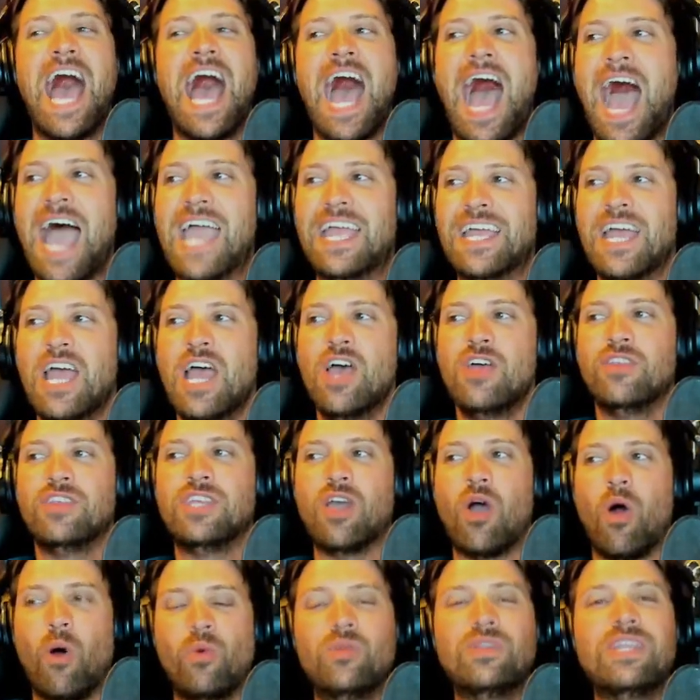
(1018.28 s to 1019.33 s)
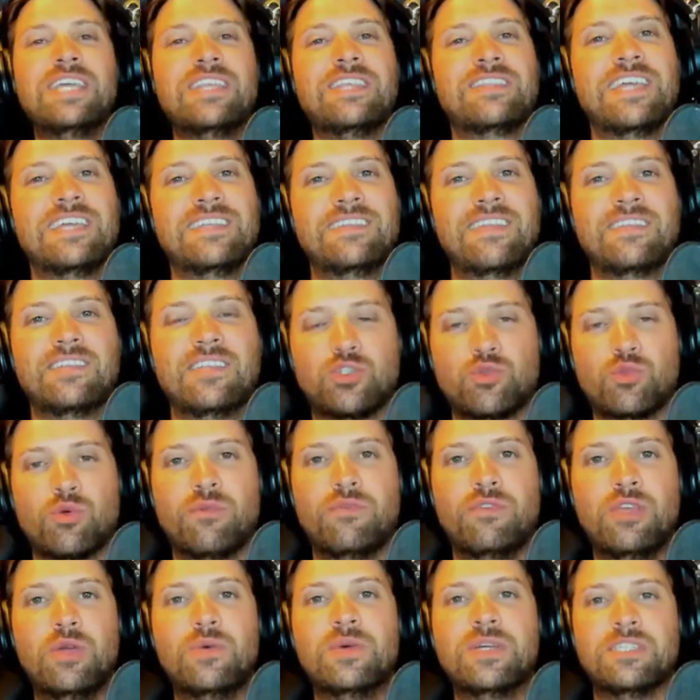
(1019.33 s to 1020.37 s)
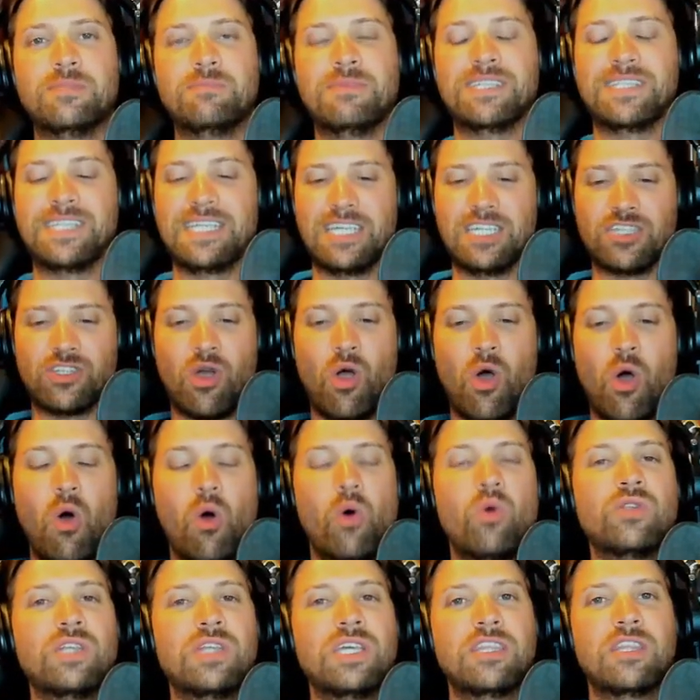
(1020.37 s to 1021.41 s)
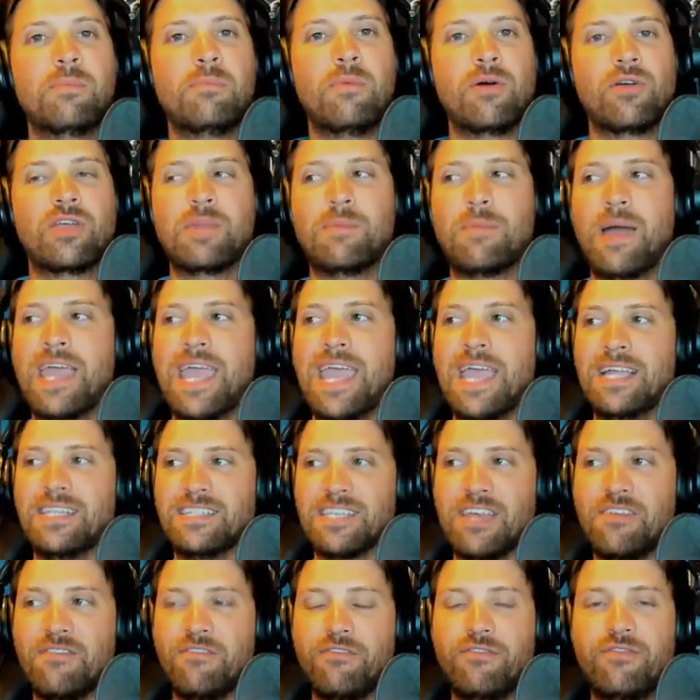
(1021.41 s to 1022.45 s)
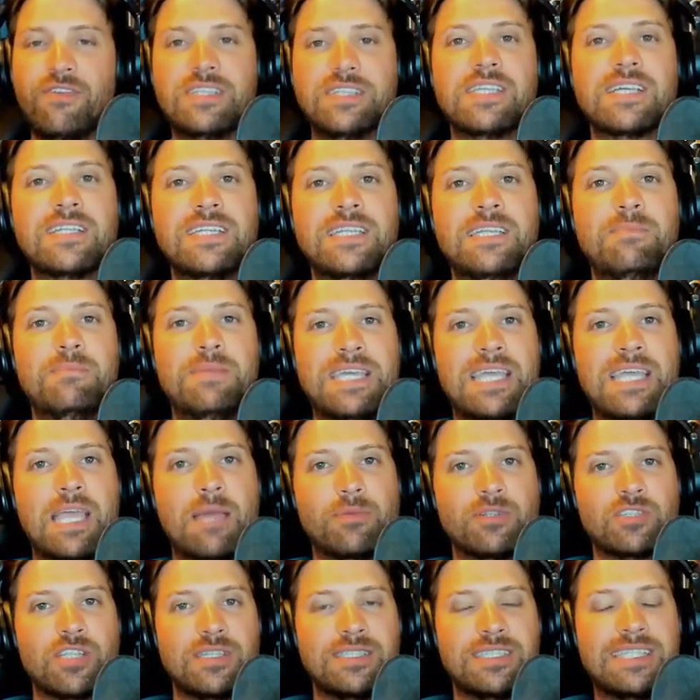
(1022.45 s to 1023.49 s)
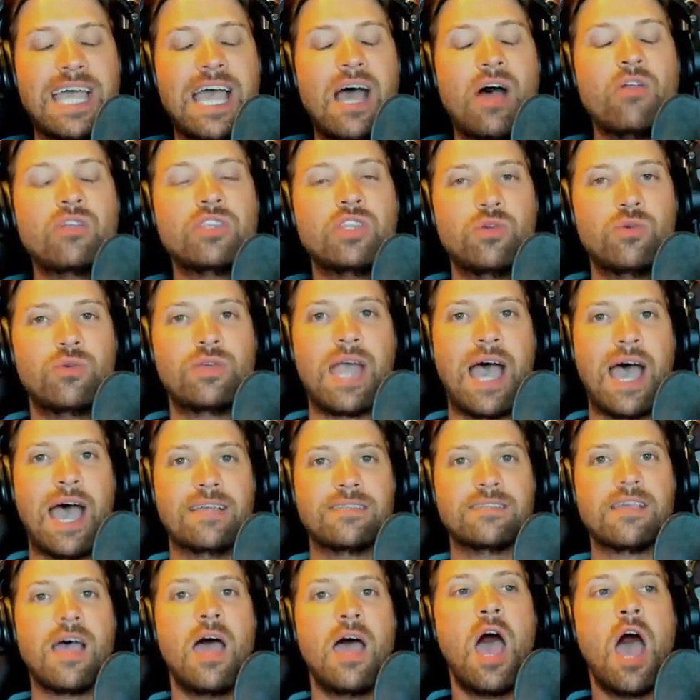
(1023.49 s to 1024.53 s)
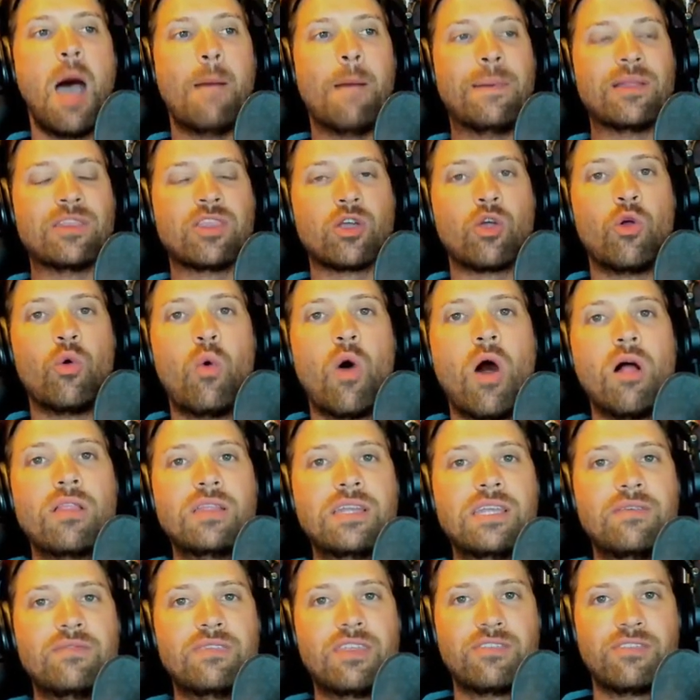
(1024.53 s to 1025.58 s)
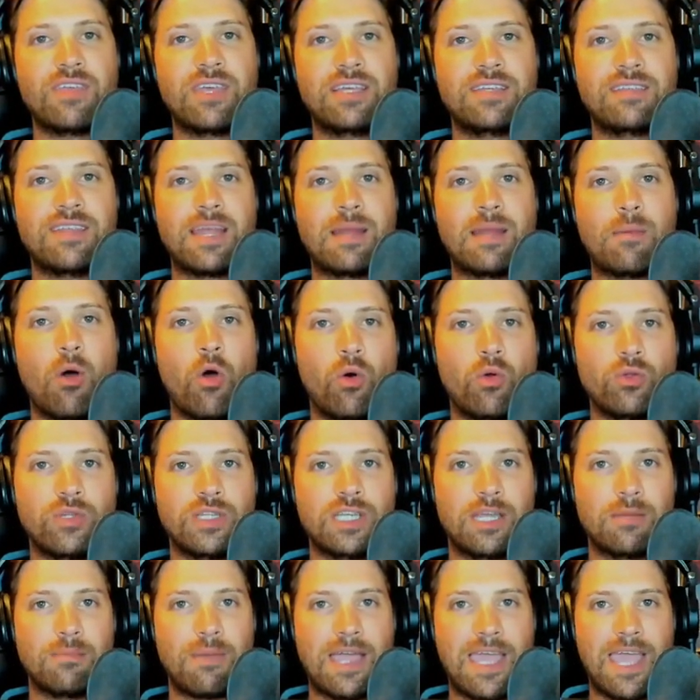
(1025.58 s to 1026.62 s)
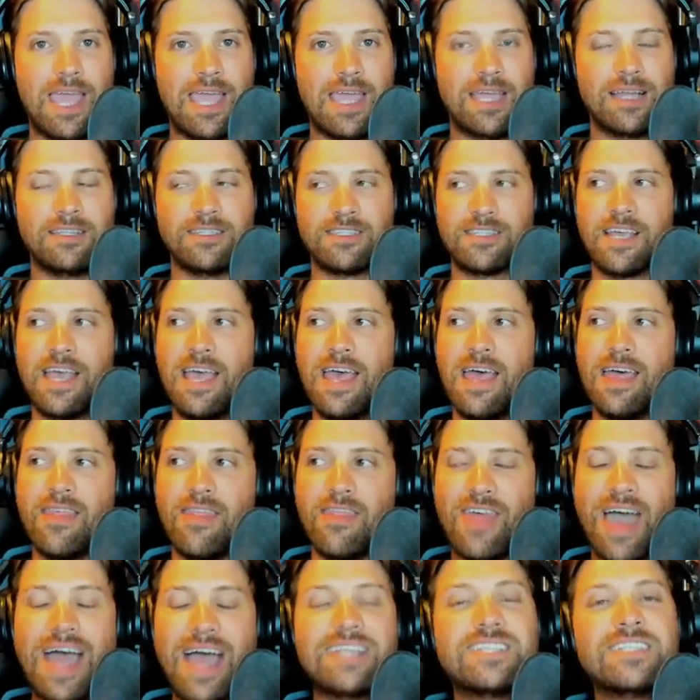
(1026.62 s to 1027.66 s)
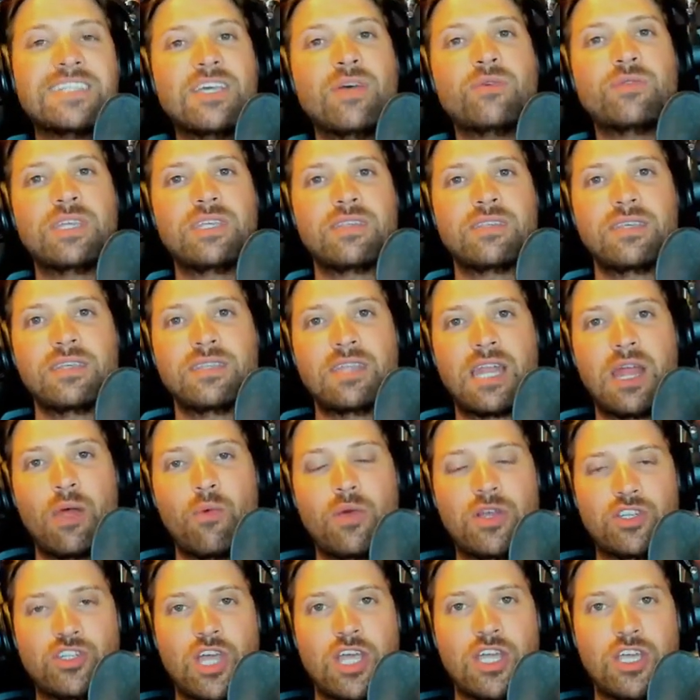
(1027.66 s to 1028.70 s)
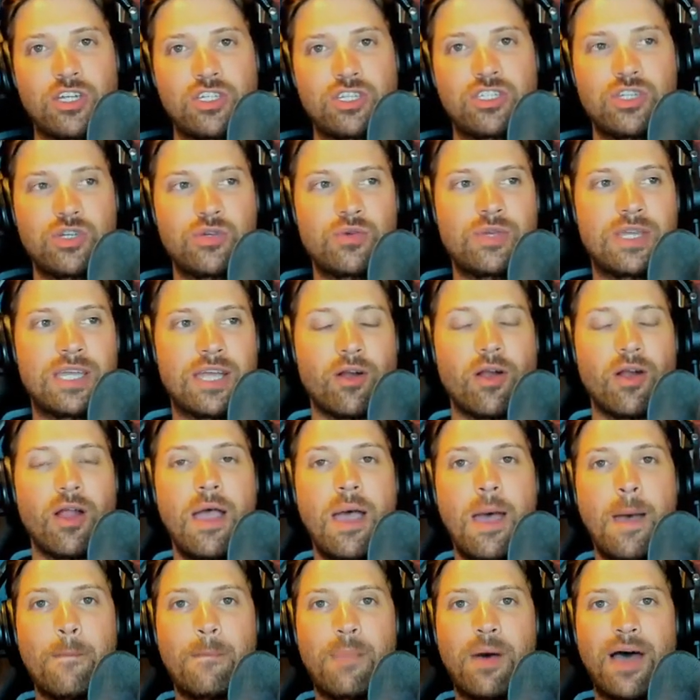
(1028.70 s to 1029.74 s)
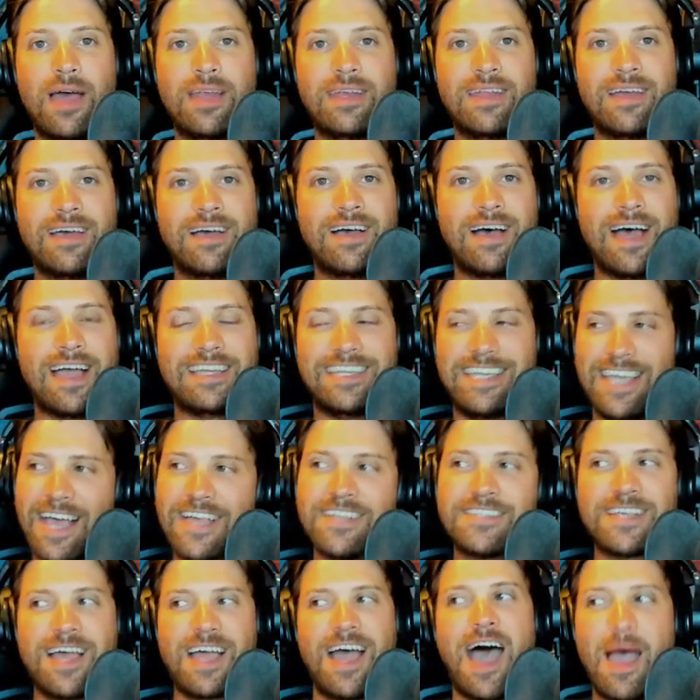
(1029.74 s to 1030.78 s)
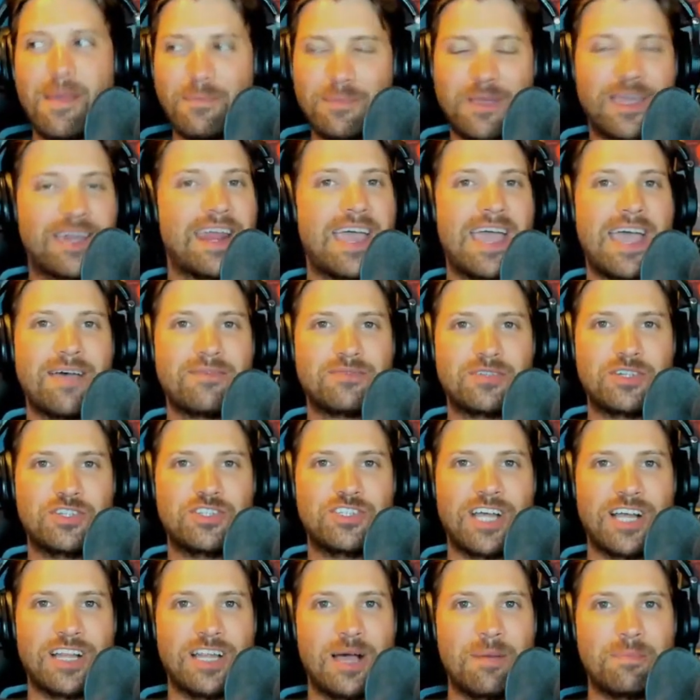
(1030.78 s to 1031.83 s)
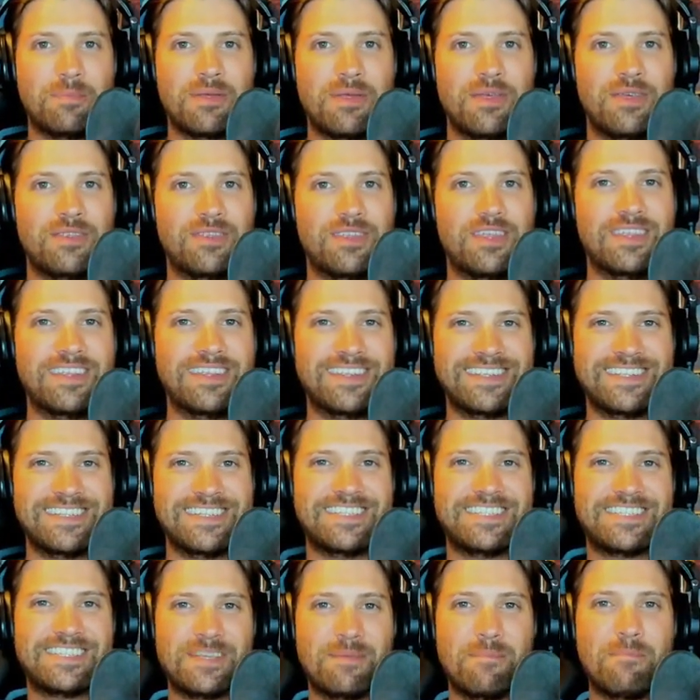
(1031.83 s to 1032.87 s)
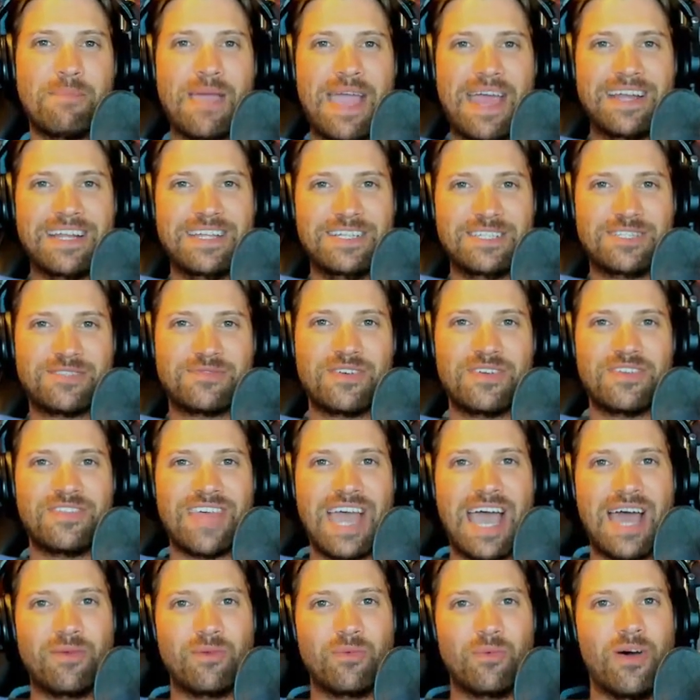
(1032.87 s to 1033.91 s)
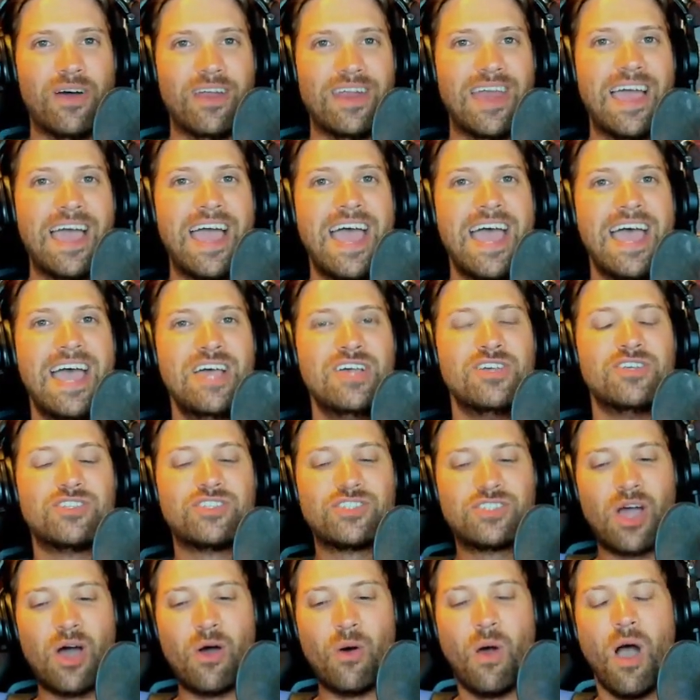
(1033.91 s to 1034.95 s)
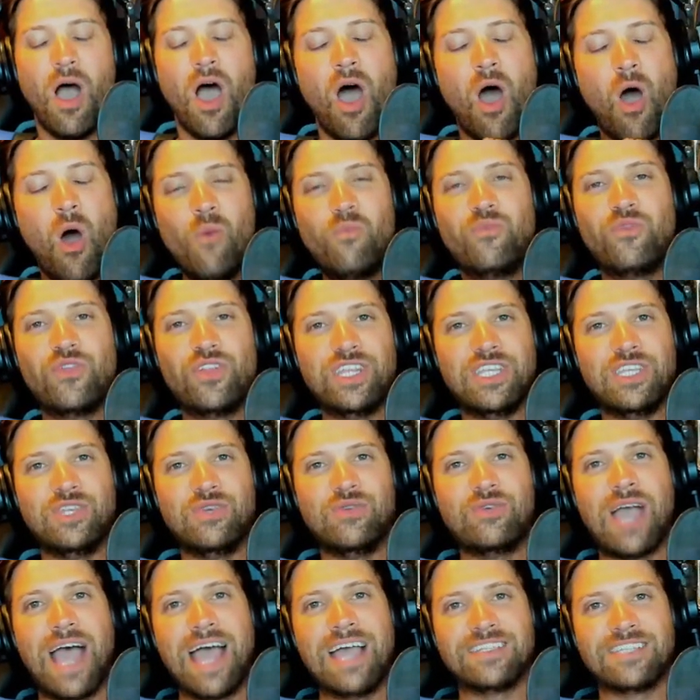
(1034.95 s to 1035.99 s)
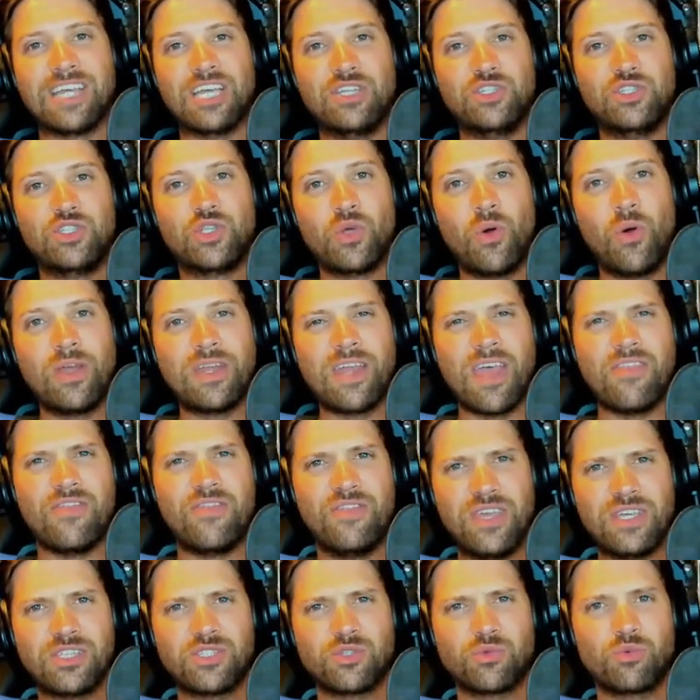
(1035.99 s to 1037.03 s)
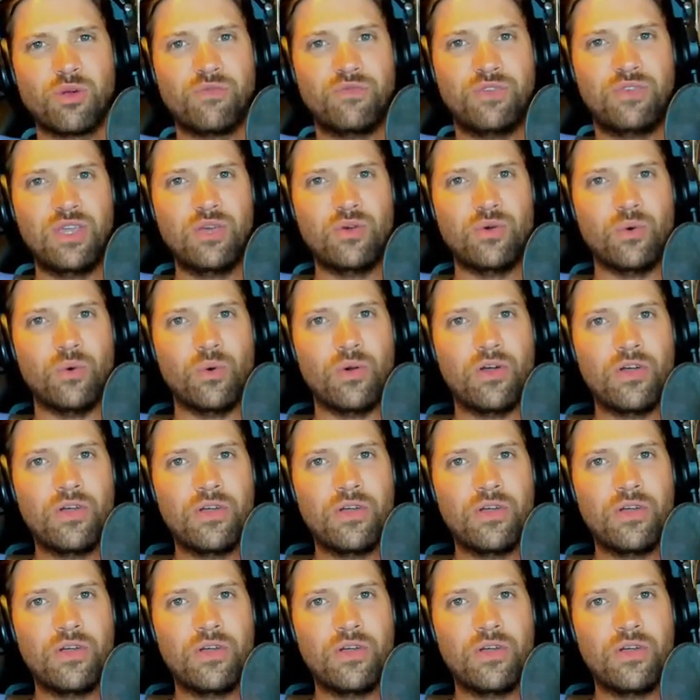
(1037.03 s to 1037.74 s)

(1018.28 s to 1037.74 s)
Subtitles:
the only thing that this review is missing is holding the book in my hands and physically being able to tell you guys about the quality of the thing that I'm holding in my hands. That's the only thing that I wish I could do here, but I guess I'm going to have to shell up some pennies for that one. So hopefully you guys enjoyed this review